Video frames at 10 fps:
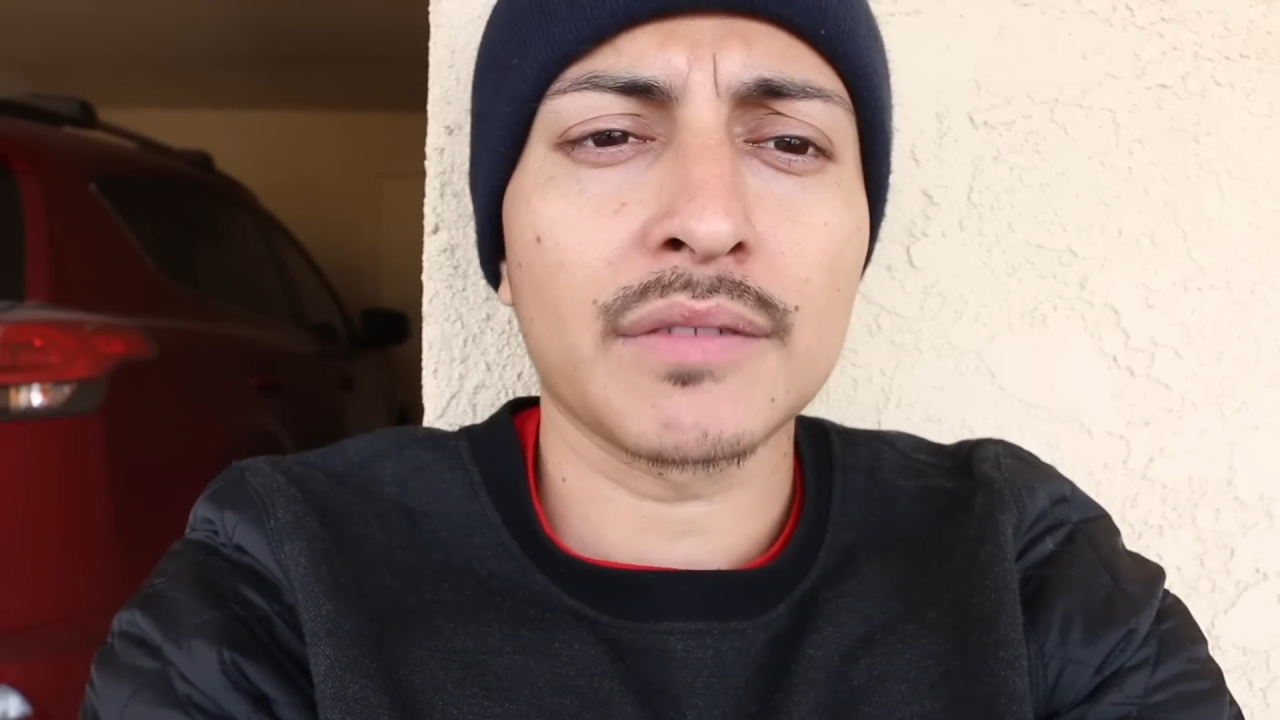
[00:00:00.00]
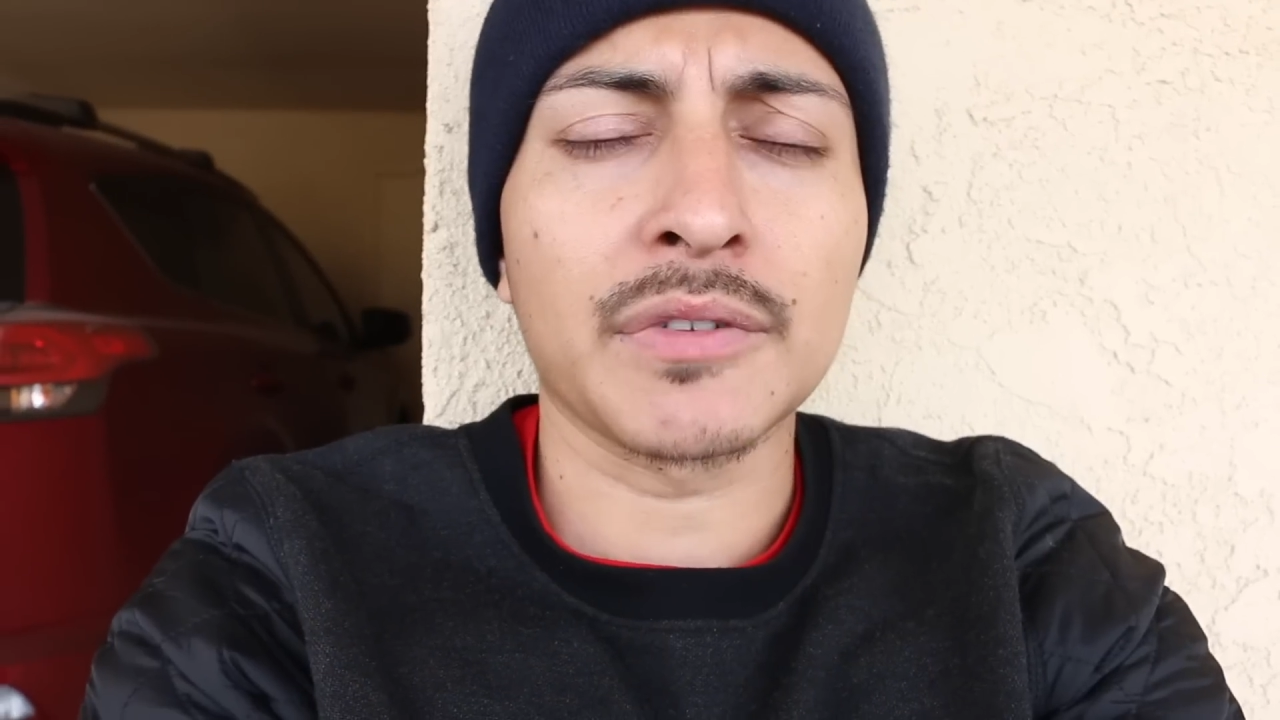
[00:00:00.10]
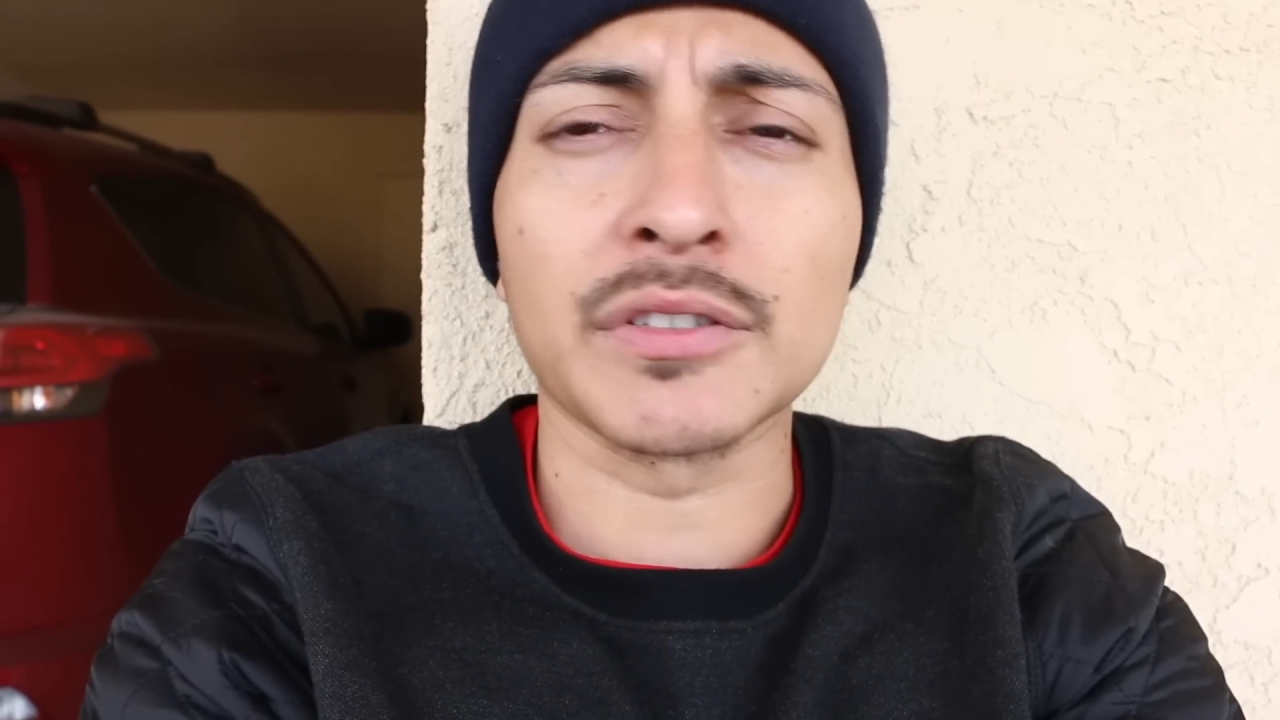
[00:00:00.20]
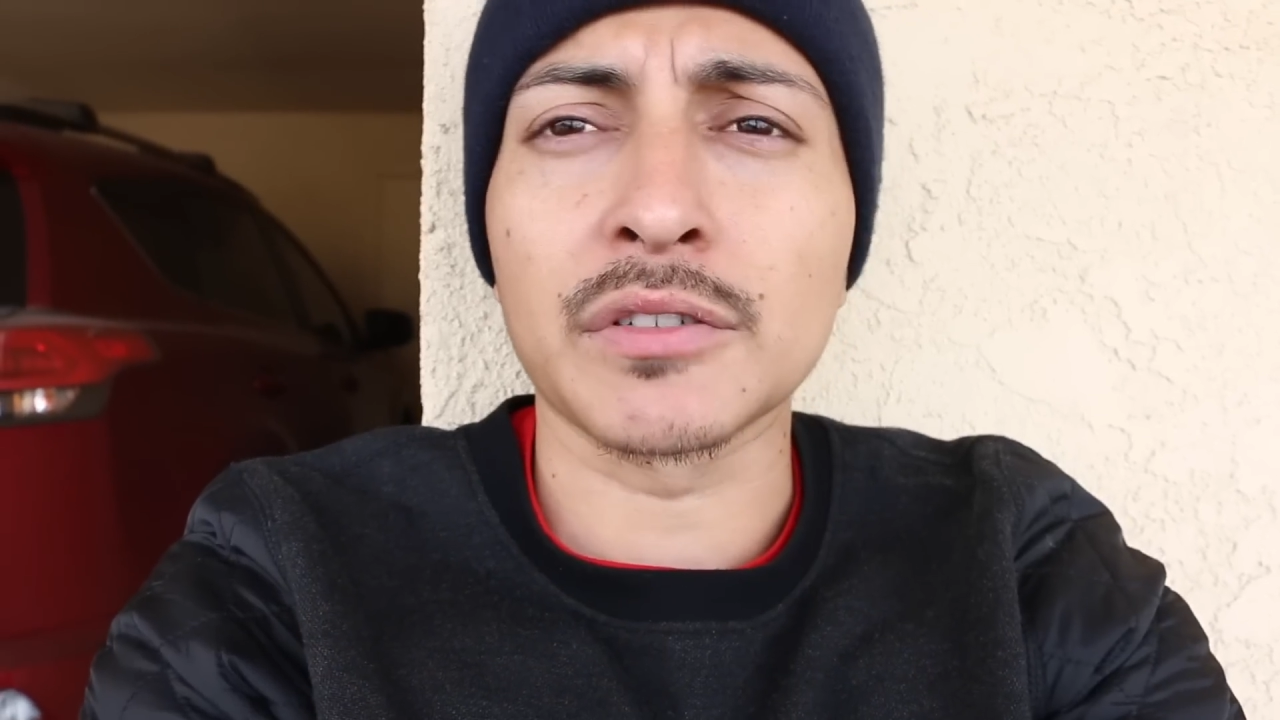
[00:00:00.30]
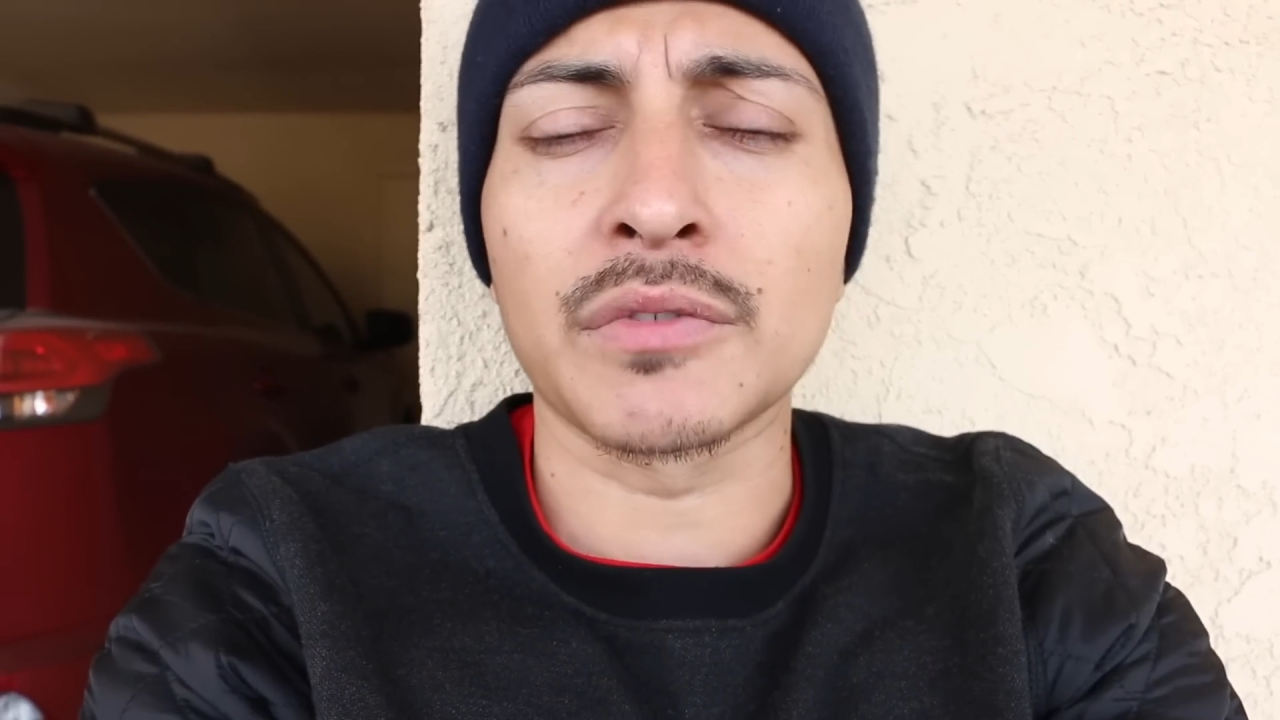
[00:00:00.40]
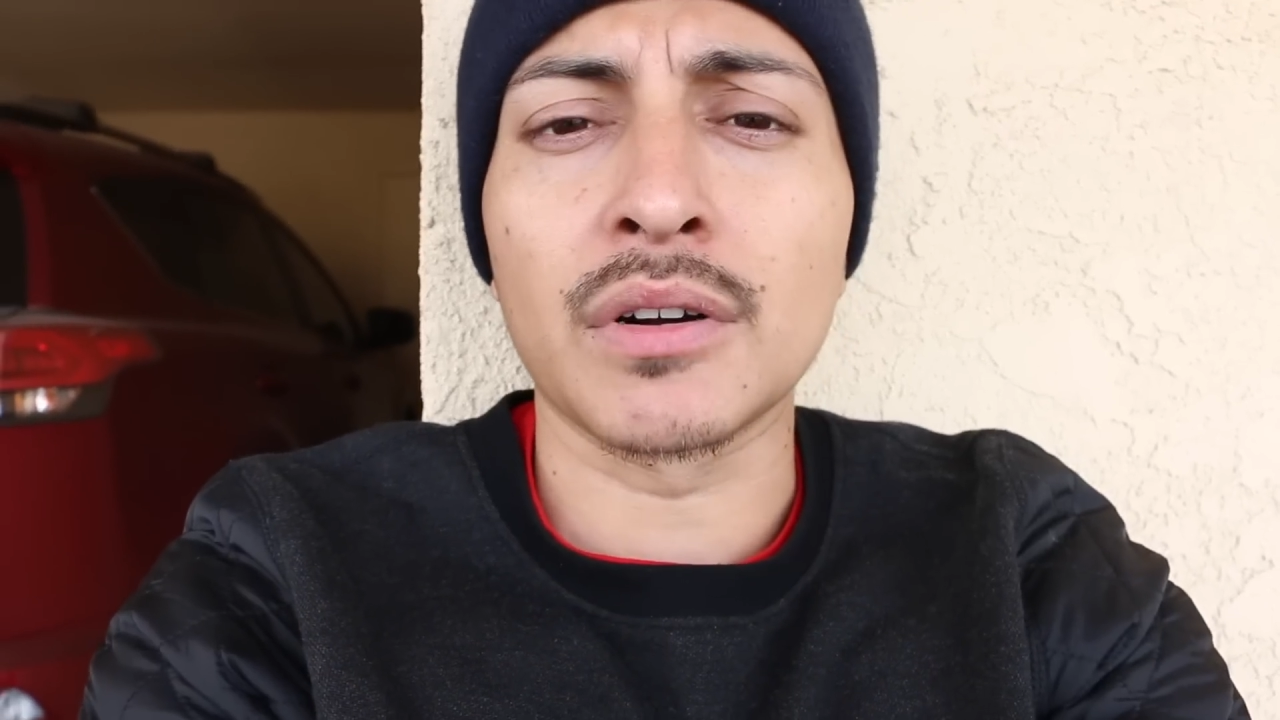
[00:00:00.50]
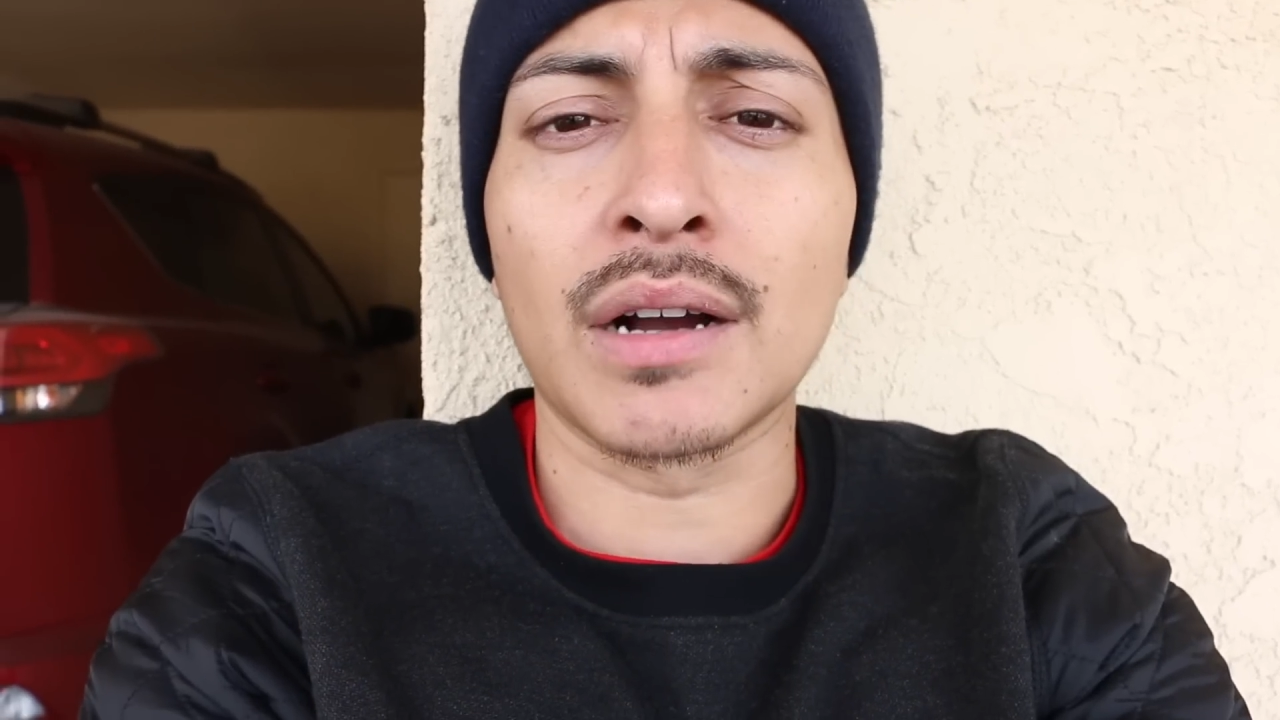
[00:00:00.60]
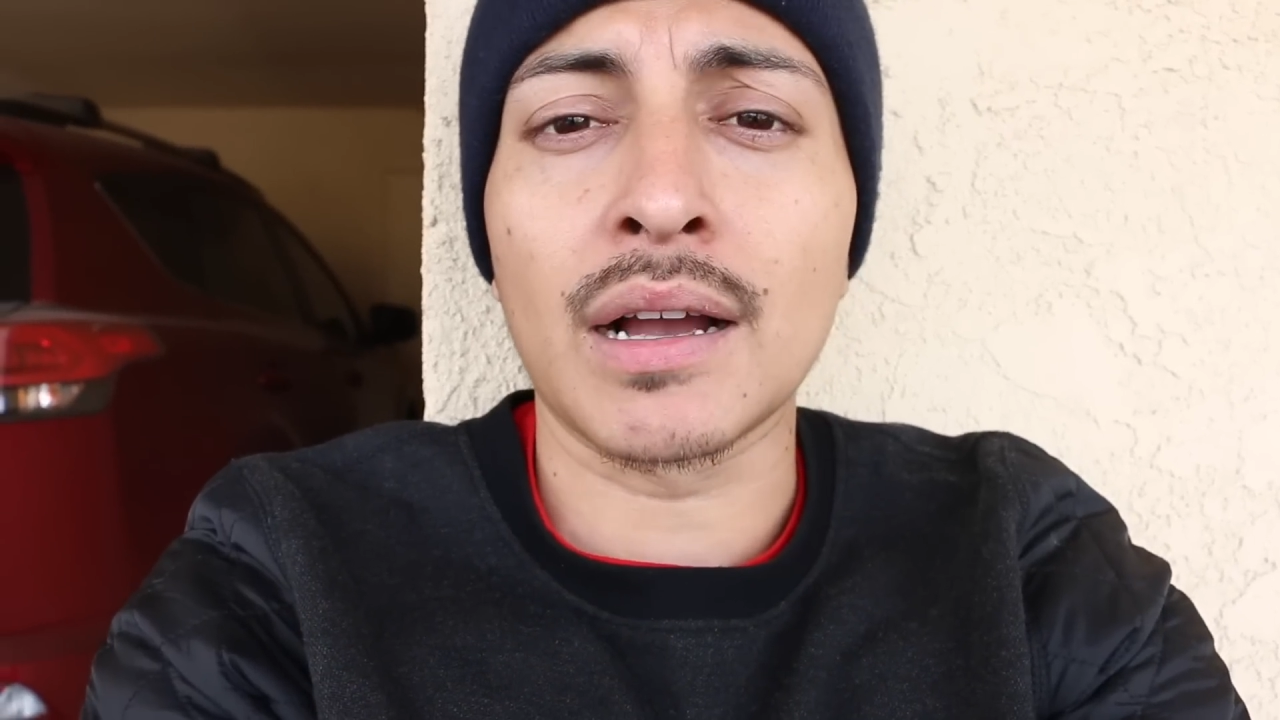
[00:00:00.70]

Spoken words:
first of all,